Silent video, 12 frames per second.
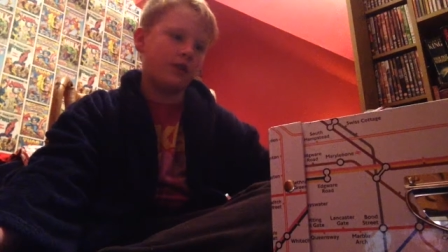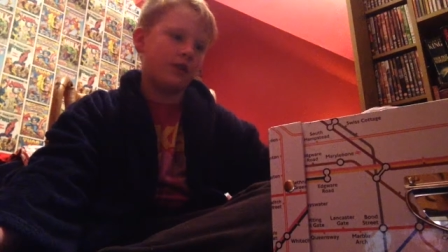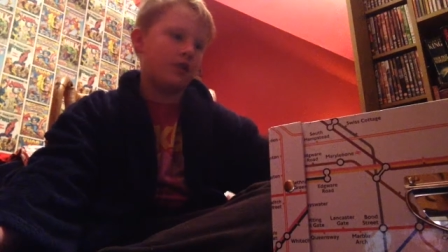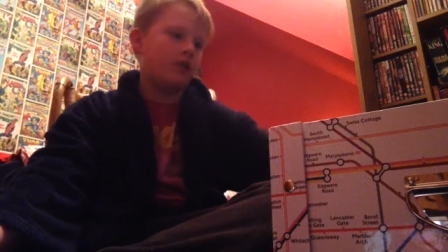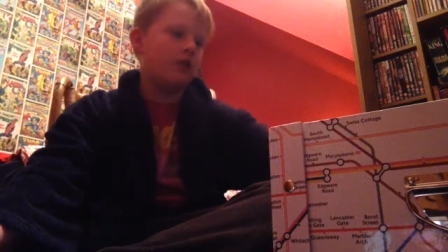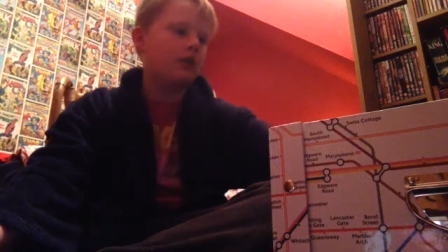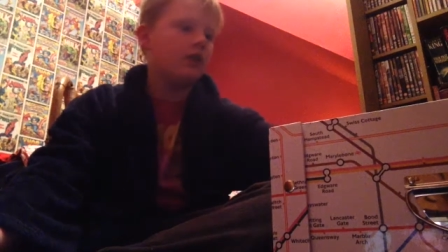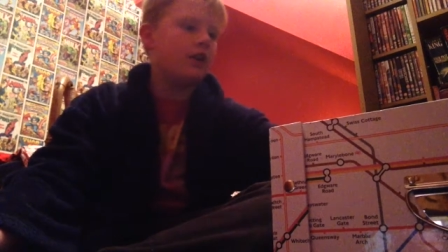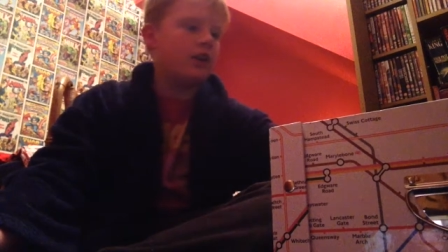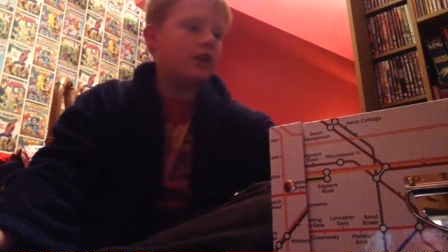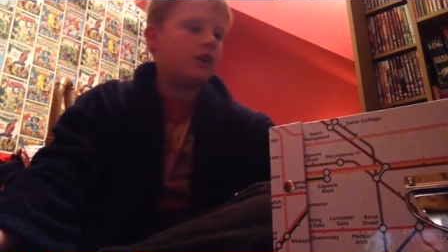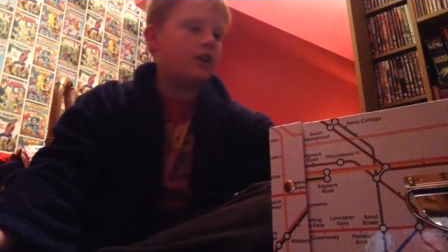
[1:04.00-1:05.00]
rare.
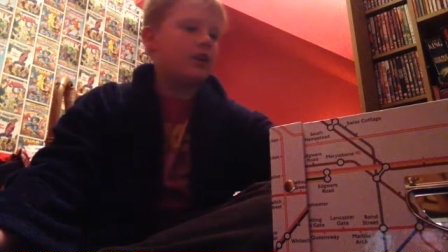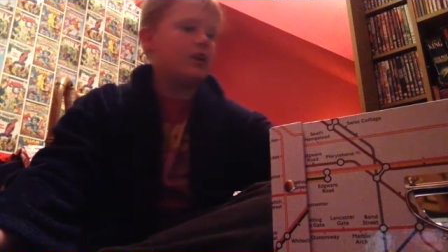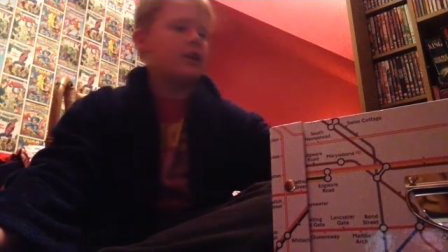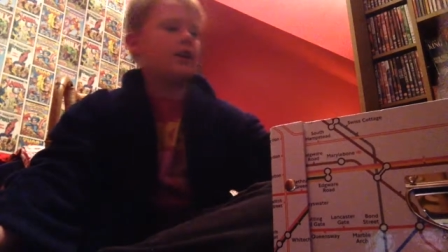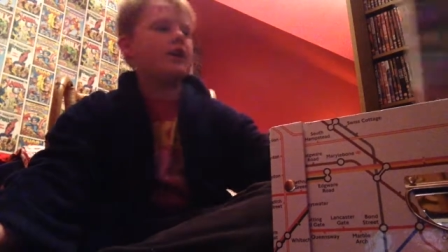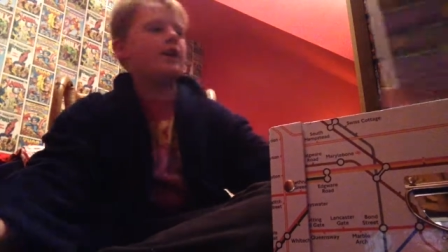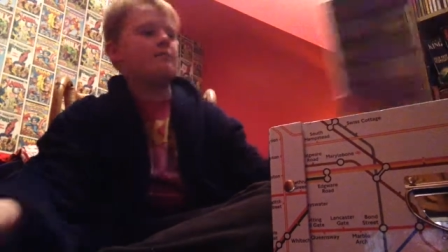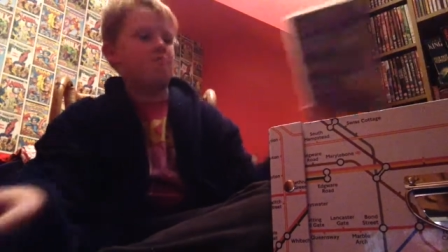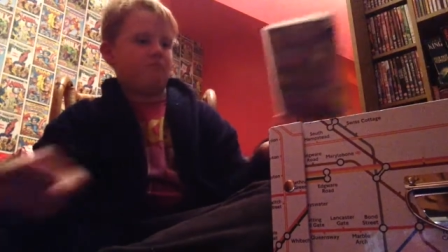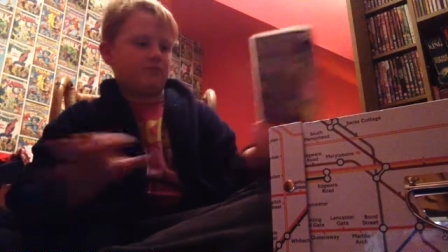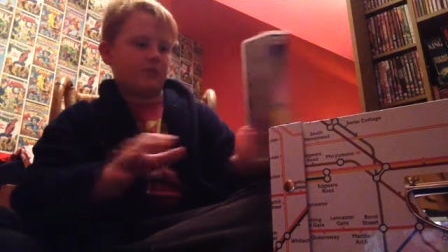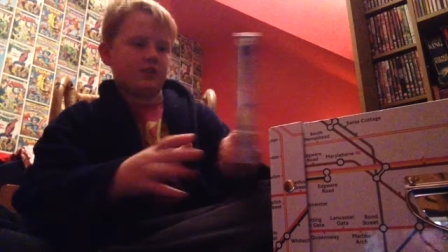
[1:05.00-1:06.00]
And then
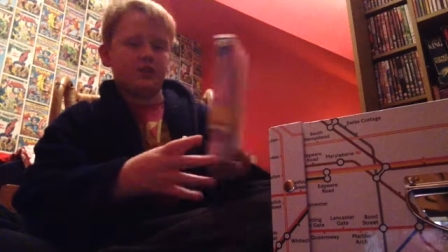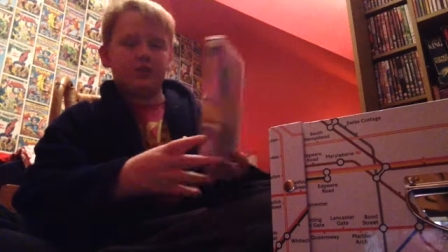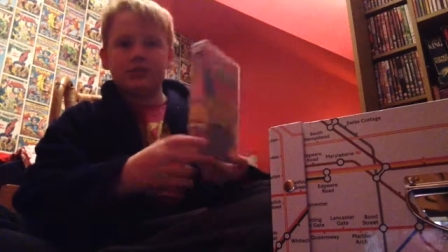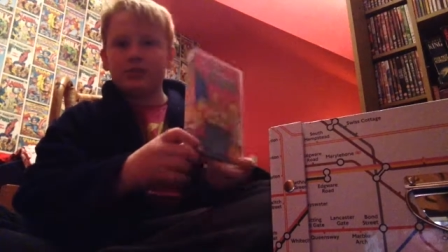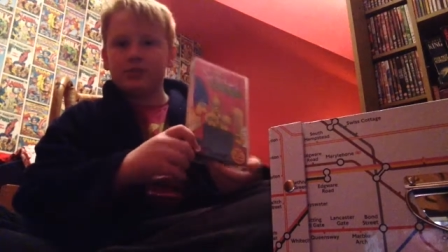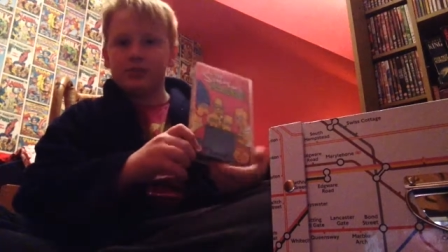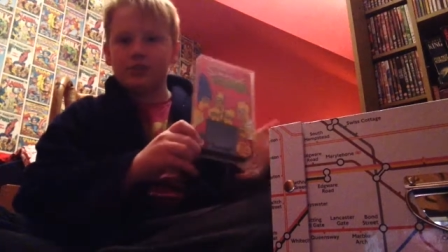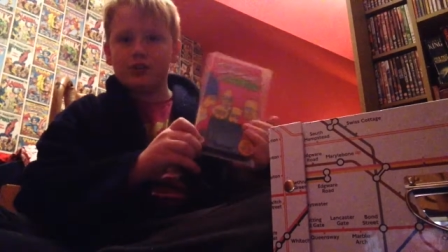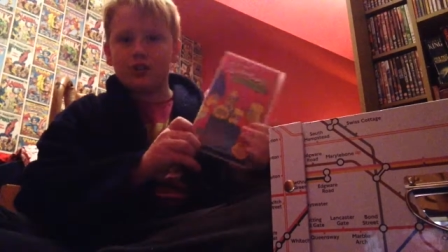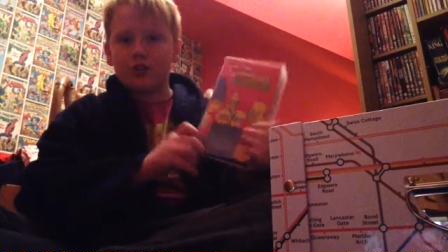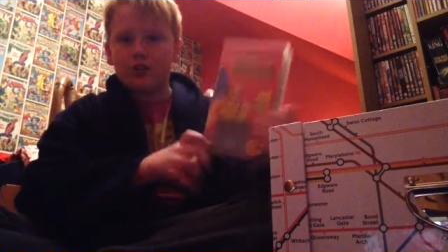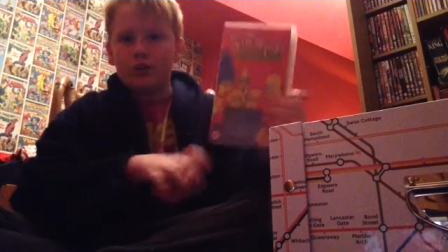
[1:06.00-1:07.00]
um,
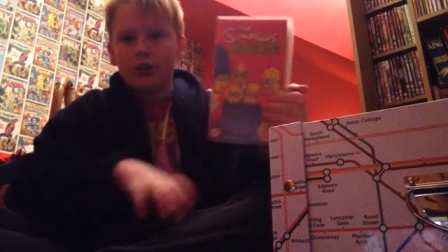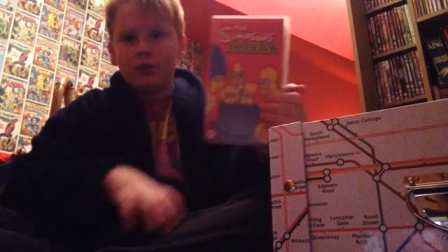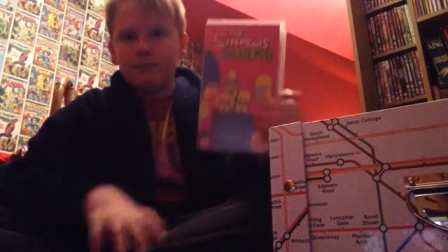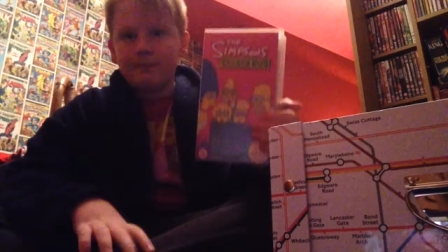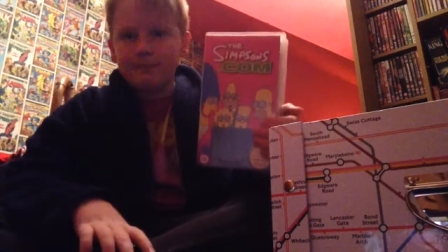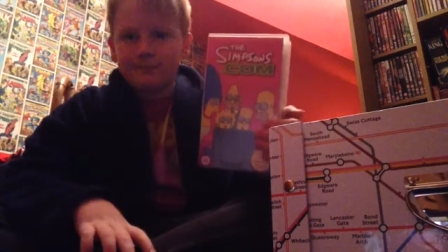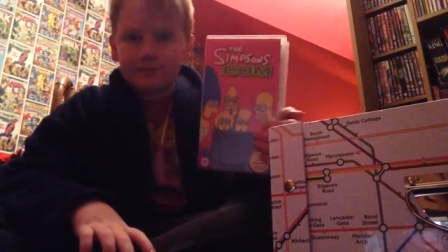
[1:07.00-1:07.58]
Simpsons.com.